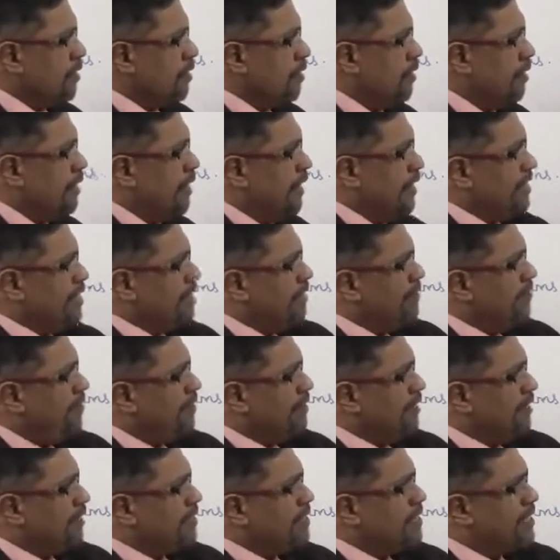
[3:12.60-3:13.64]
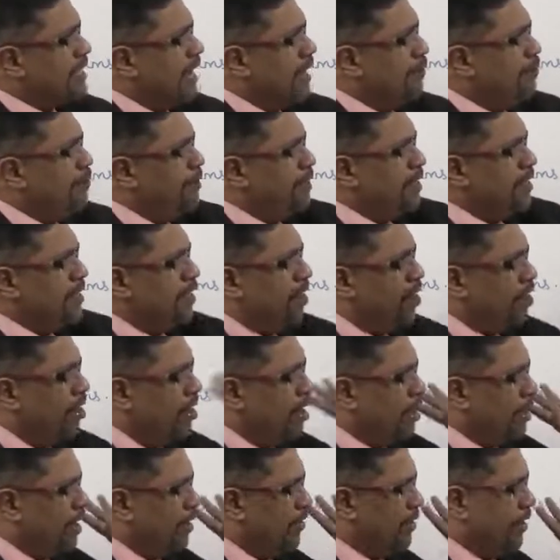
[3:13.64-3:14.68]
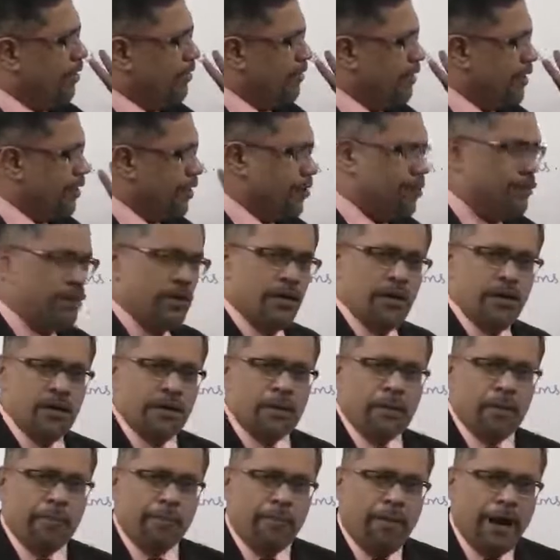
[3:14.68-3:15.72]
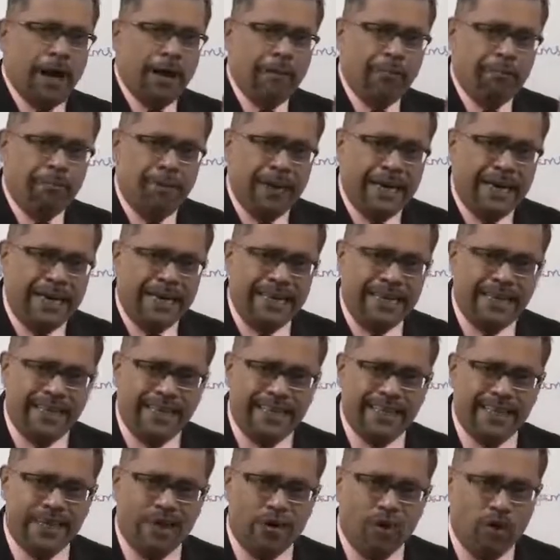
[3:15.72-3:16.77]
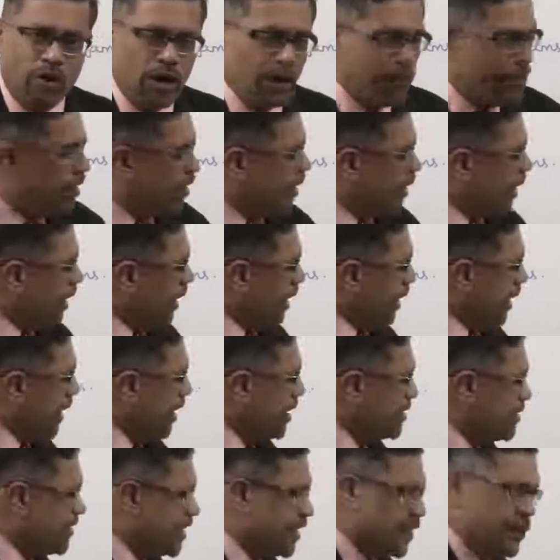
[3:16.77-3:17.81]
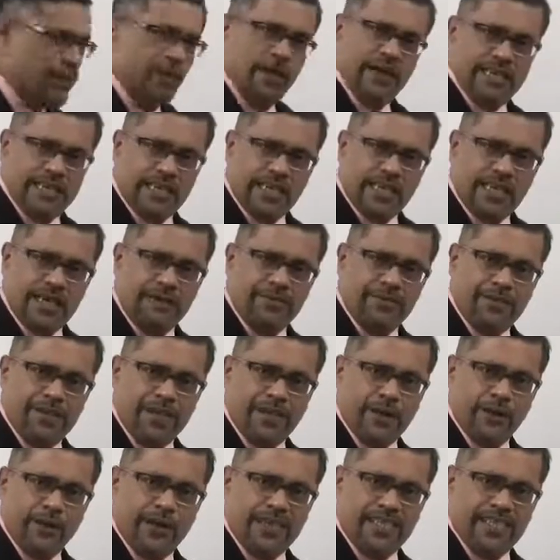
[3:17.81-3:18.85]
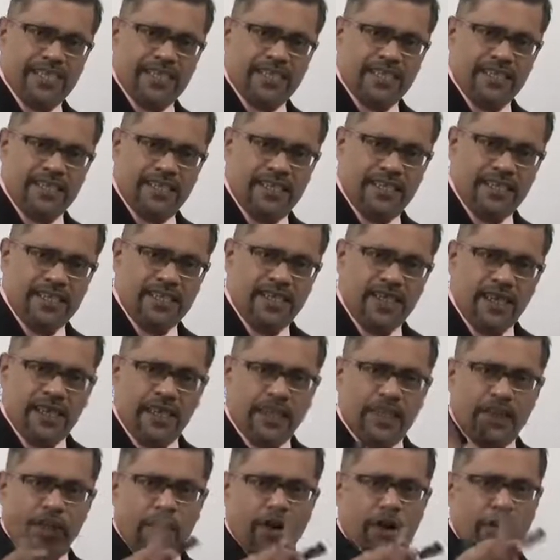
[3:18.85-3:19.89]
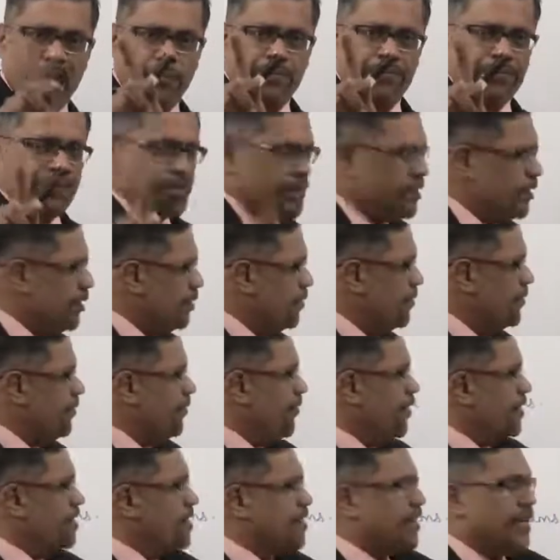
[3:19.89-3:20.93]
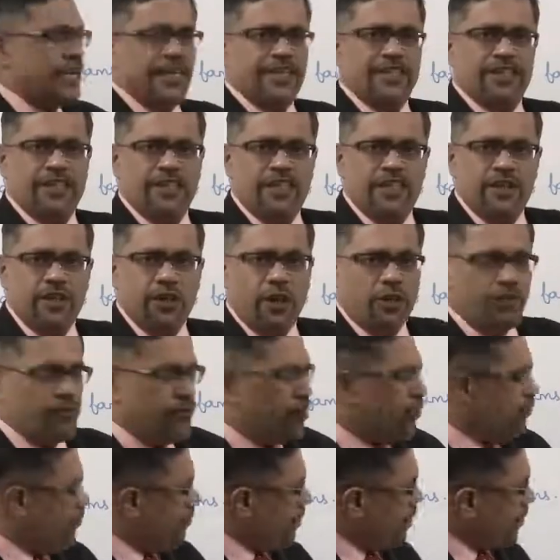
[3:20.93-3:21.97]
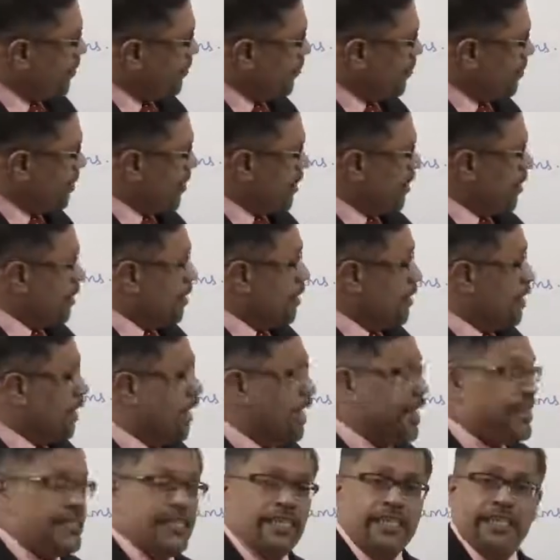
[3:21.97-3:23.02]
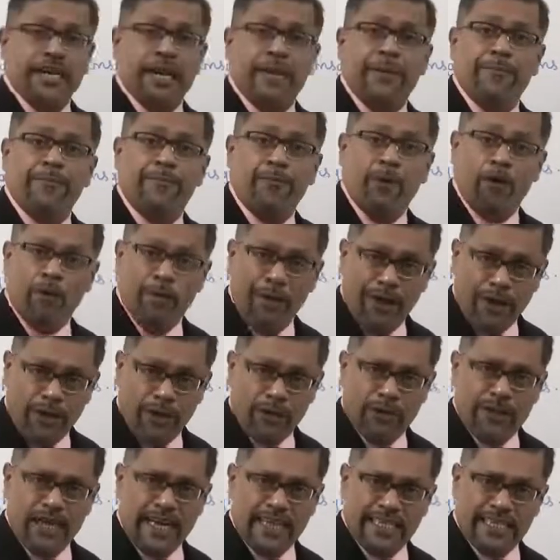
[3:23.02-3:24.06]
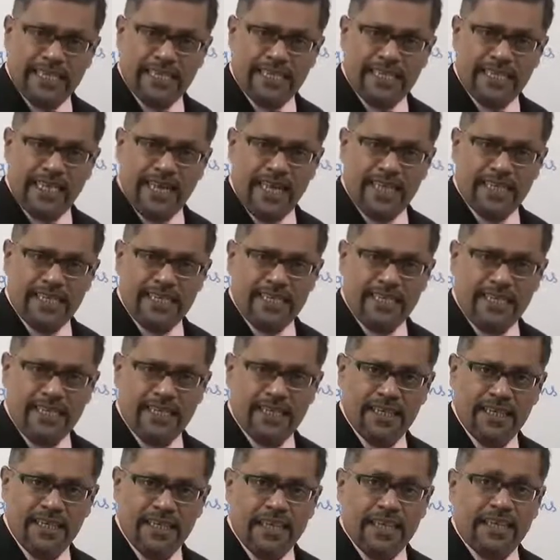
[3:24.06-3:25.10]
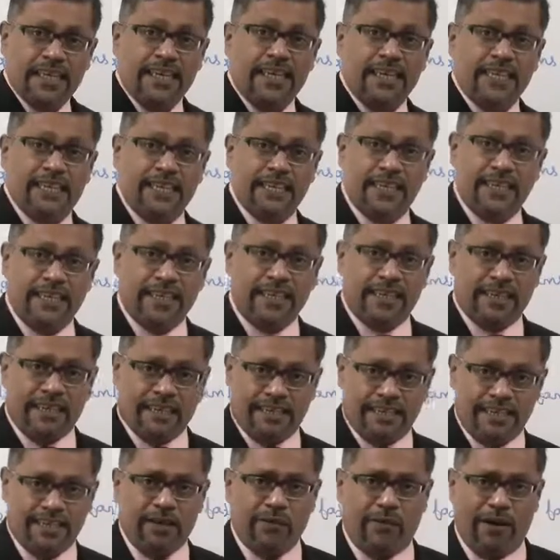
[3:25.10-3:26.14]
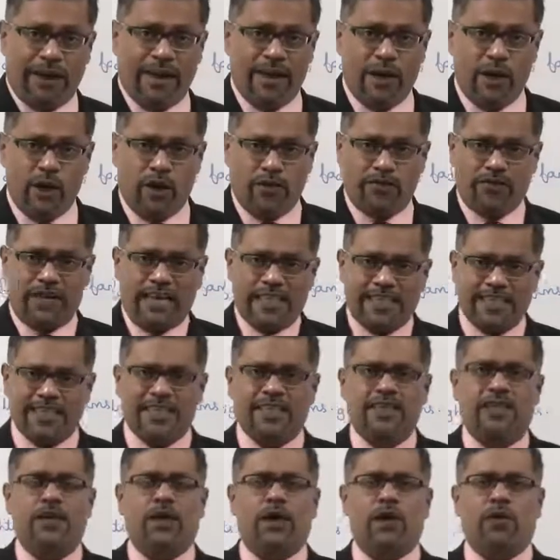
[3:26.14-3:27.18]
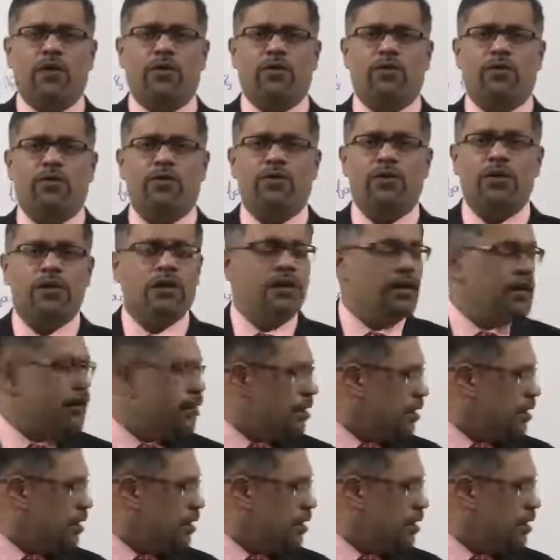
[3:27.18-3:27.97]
Let's see whether it is capital or revenue. By painting the old building, does a new asset comes into existence? No. First condition is not fulfilled. Is it improvement to the existing asset? Does it increase the value of the asset? No.